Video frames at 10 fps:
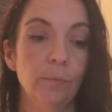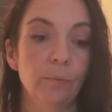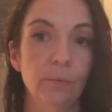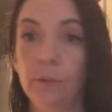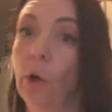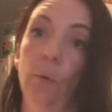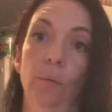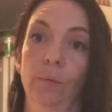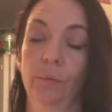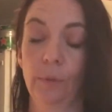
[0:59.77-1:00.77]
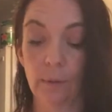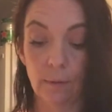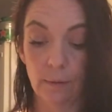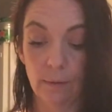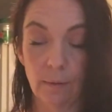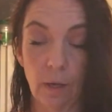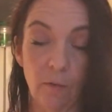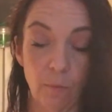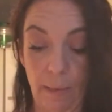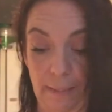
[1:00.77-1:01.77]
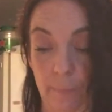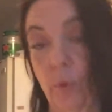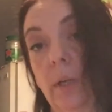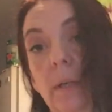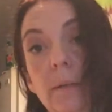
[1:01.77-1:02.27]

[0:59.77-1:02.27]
No, over my dead body.